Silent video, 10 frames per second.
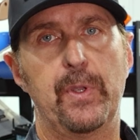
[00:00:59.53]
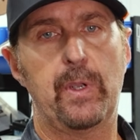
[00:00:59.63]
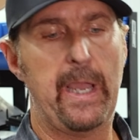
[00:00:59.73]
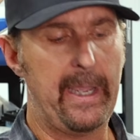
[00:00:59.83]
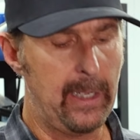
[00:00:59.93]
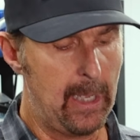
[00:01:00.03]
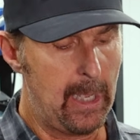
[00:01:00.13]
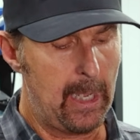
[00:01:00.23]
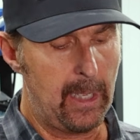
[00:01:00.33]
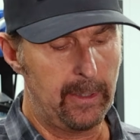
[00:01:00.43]
Okay,
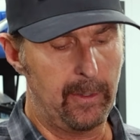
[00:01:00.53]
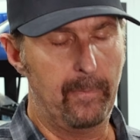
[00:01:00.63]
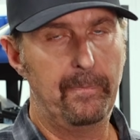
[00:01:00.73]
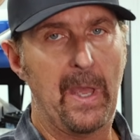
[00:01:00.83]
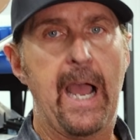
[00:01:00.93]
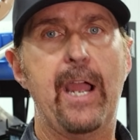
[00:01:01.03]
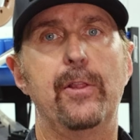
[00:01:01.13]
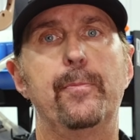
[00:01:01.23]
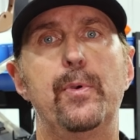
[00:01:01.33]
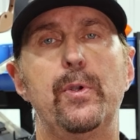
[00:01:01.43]
the, the higher
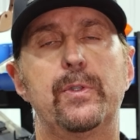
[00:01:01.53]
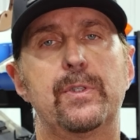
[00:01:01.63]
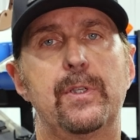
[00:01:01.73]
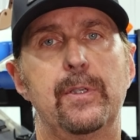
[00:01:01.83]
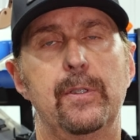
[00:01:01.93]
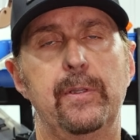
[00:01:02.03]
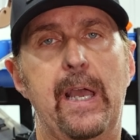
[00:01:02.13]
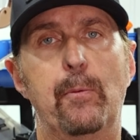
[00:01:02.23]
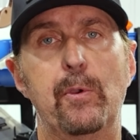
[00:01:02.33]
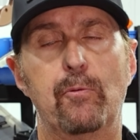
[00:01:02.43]
the boost
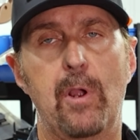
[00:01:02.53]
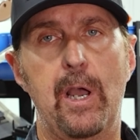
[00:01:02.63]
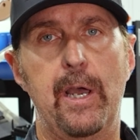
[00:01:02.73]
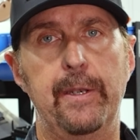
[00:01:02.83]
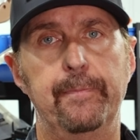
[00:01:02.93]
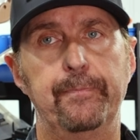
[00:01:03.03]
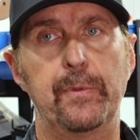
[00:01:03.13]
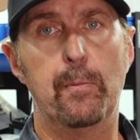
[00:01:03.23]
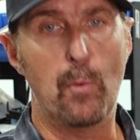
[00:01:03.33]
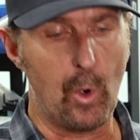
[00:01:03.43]
that we run,
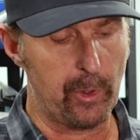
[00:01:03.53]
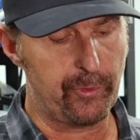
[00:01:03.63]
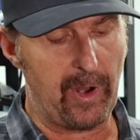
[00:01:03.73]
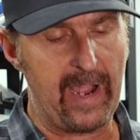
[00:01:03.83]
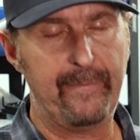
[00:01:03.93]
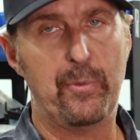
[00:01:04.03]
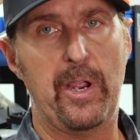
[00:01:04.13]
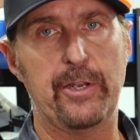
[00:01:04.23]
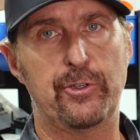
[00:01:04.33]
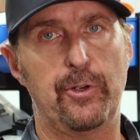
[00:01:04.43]
the more drive
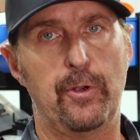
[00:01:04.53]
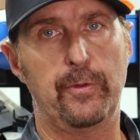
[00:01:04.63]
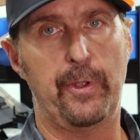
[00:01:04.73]
pressure